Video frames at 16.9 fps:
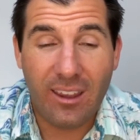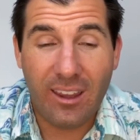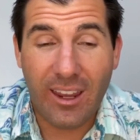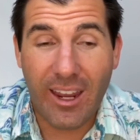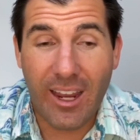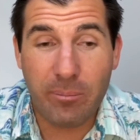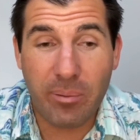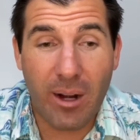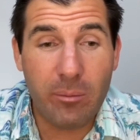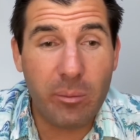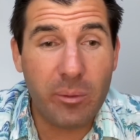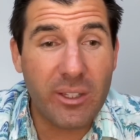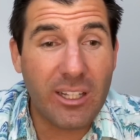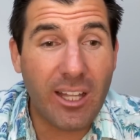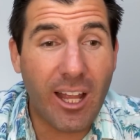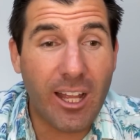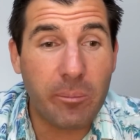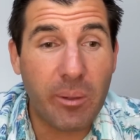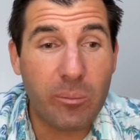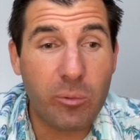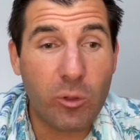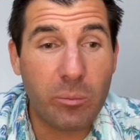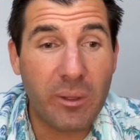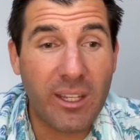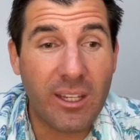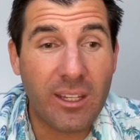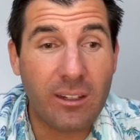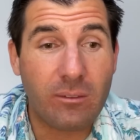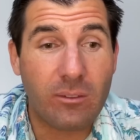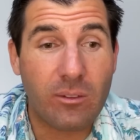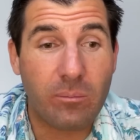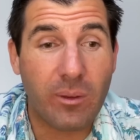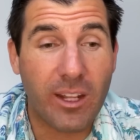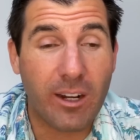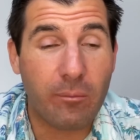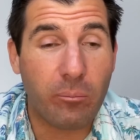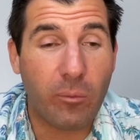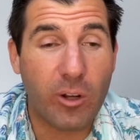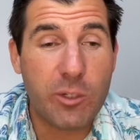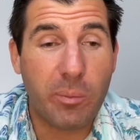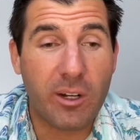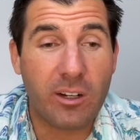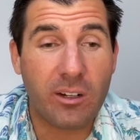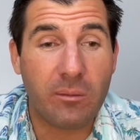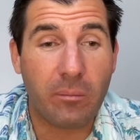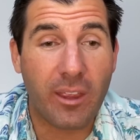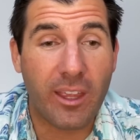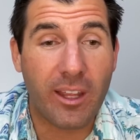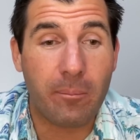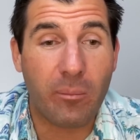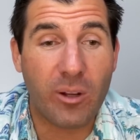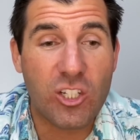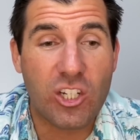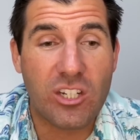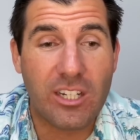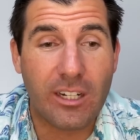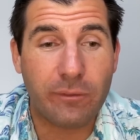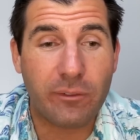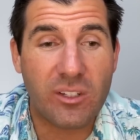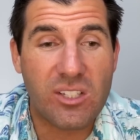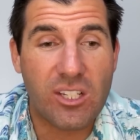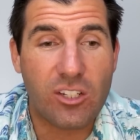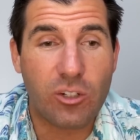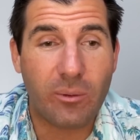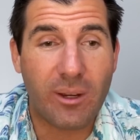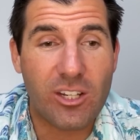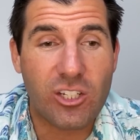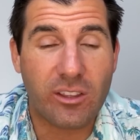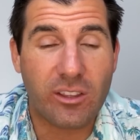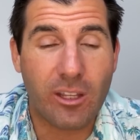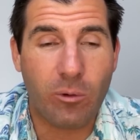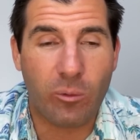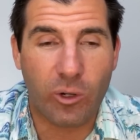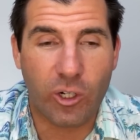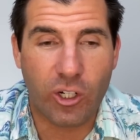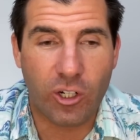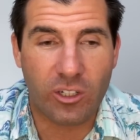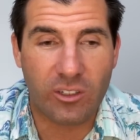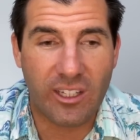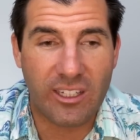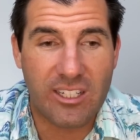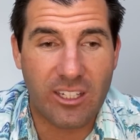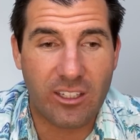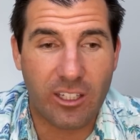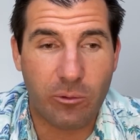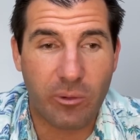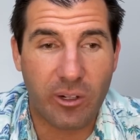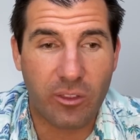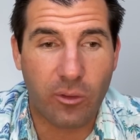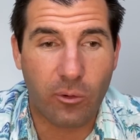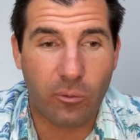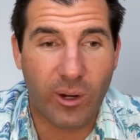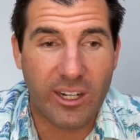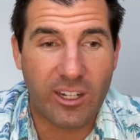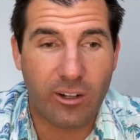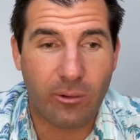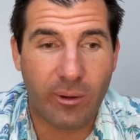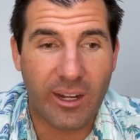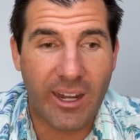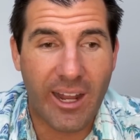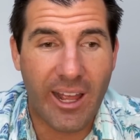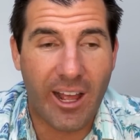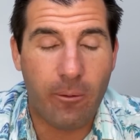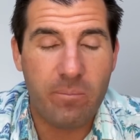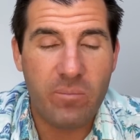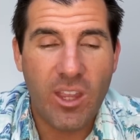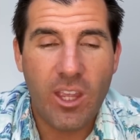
and probably a lot of people would be in a much better in a much different situation than what we're currently dealing with right here right now